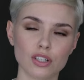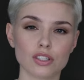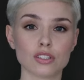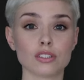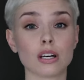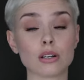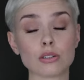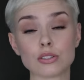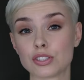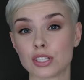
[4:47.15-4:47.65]

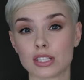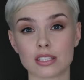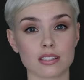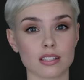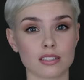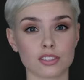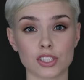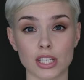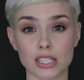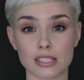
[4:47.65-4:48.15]
Those
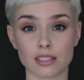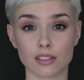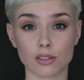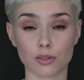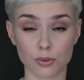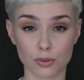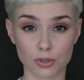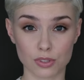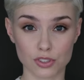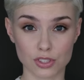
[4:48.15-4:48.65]
shades are
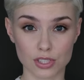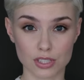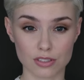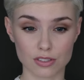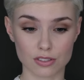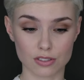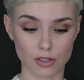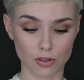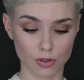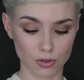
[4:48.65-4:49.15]
gorgeous.
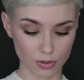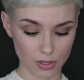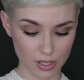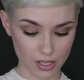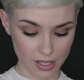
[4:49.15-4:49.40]
So